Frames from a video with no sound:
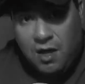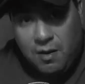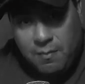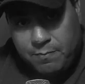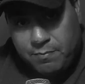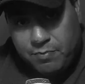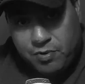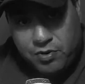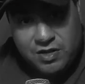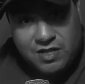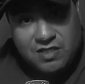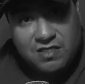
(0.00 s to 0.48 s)

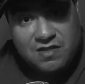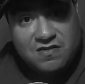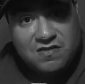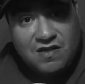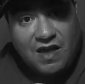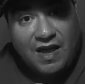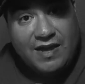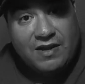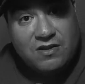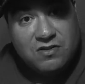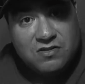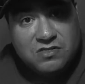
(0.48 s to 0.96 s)
Put in the
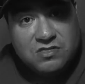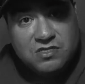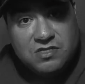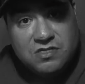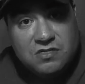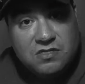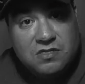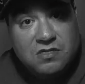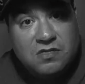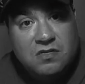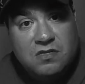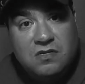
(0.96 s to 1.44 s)
titles,
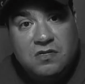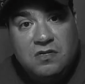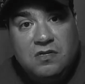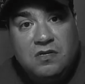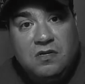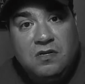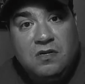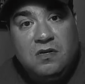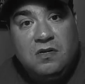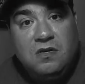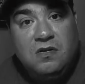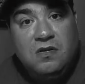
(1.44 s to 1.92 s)

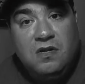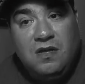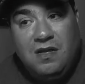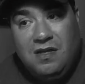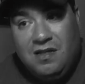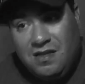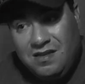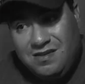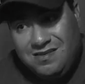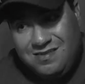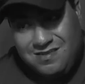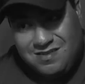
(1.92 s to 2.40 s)

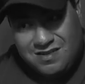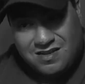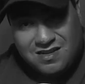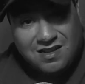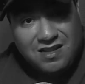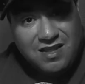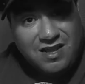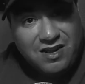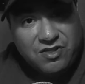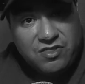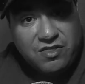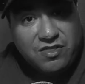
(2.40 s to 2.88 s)

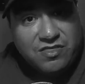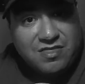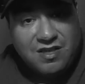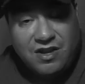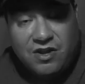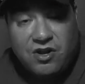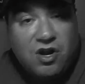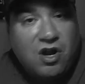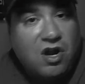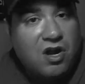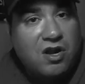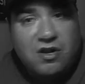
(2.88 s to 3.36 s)
declare that
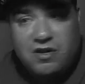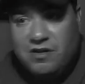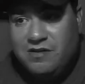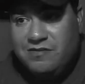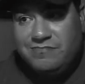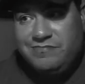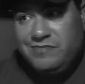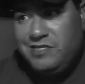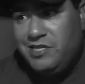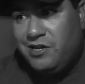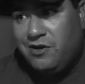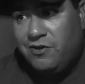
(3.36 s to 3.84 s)
there are,
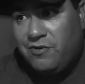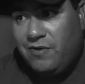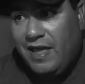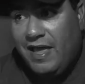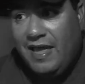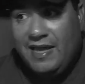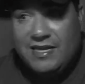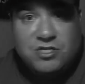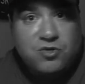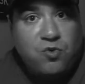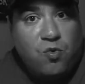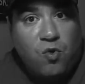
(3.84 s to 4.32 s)

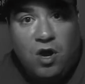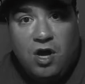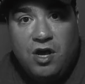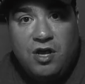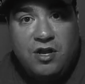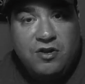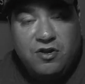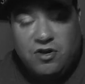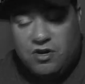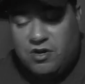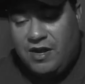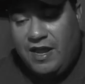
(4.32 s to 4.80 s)
H1
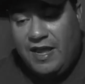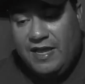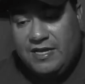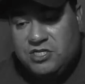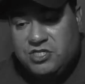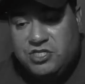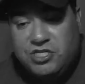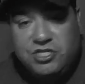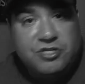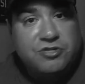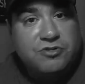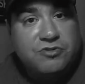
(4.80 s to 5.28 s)
or
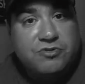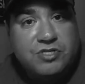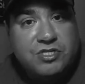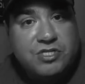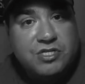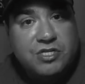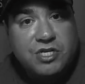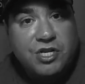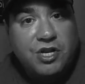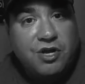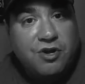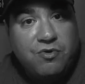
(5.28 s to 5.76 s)

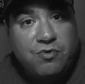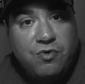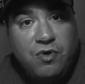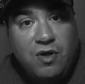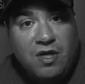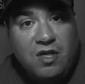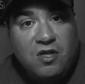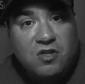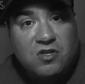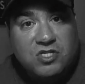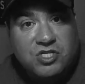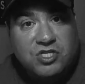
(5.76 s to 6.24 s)
H2s,
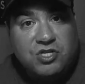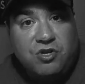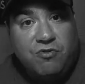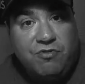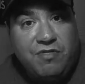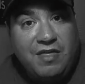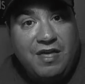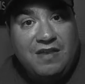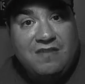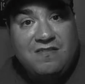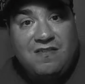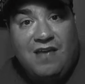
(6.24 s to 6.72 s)
so
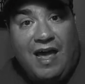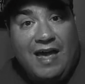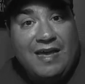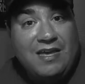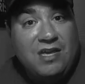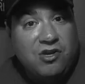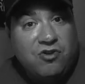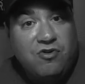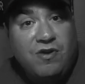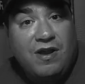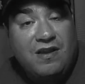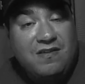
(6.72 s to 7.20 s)
that I can
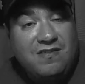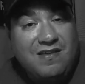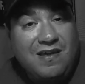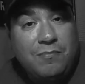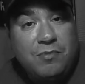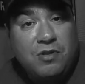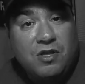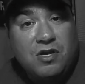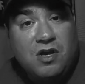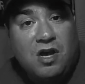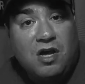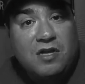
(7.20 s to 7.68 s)
create a table
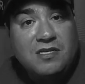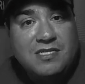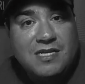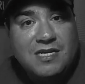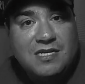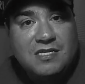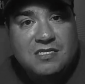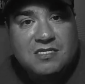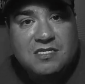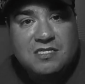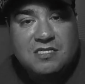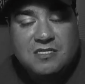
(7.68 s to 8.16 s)
of
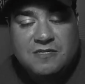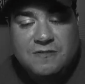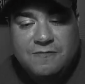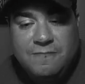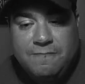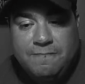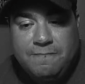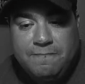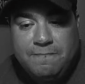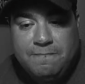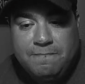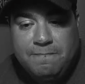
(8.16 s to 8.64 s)
contents,
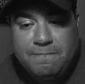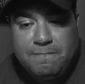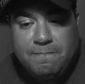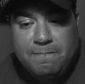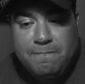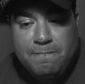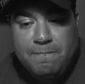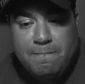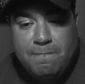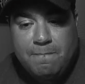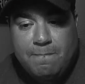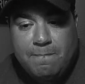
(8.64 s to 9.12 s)

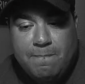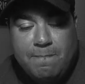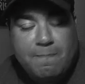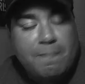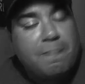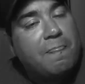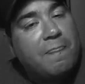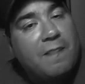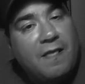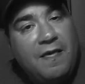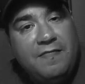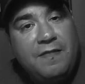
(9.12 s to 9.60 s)

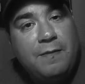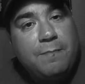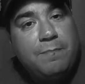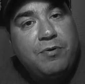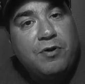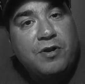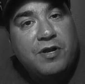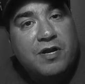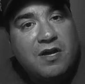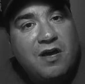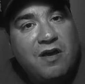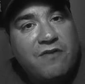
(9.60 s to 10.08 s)
and then put
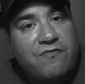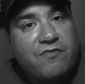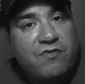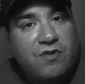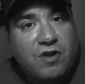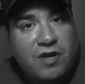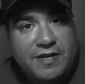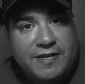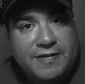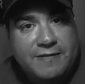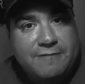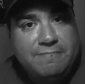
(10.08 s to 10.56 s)
a cover
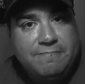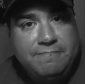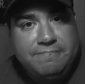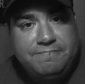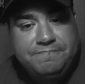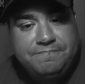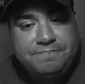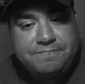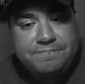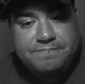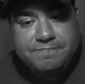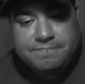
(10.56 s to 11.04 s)
on it,
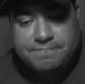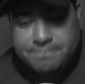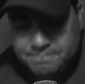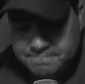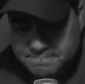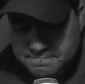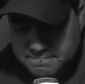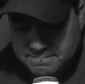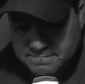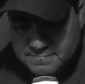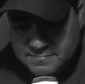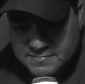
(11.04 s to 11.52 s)

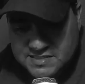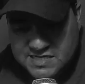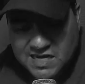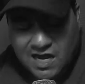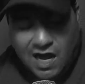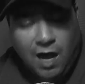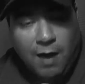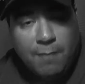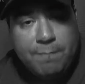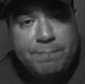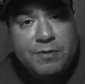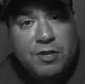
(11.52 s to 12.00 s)

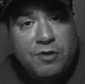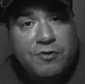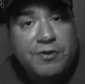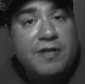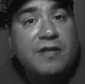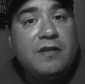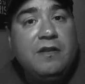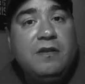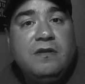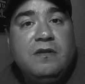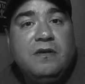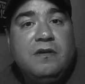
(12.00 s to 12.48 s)
upload it
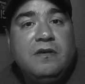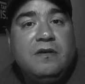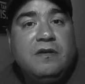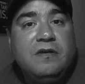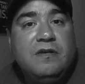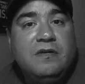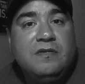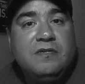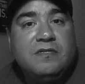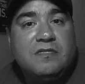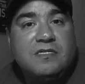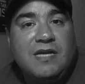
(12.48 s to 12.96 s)

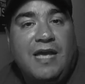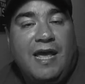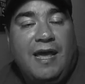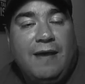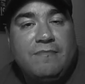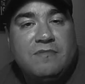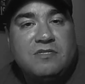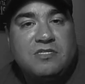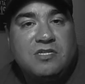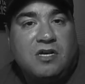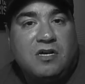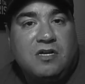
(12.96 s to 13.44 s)
to
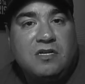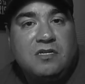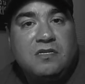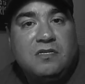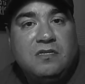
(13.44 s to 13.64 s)
Amazon.